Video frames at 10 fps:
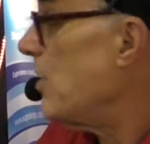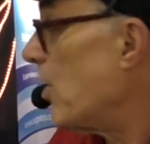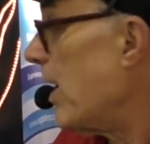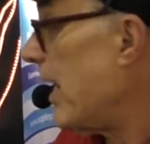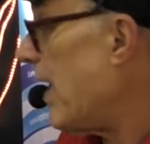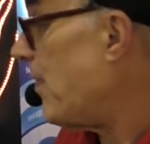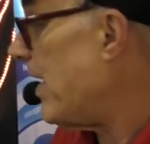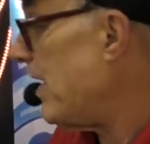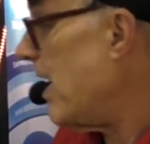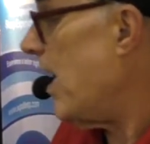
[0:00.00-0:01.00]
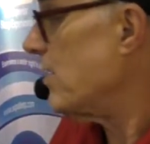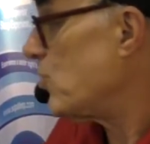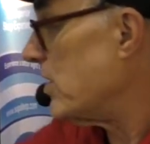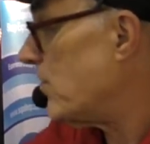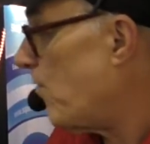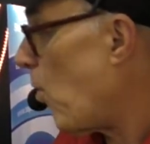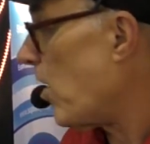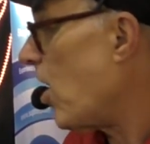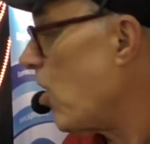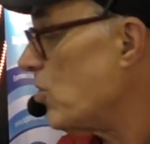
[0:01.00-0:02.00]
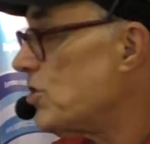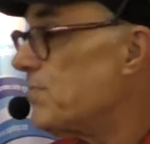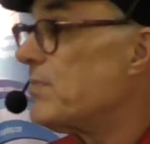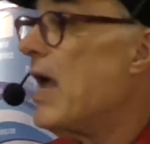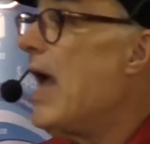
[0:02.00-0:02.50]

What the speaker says: You're going to get the choice of 4 colors,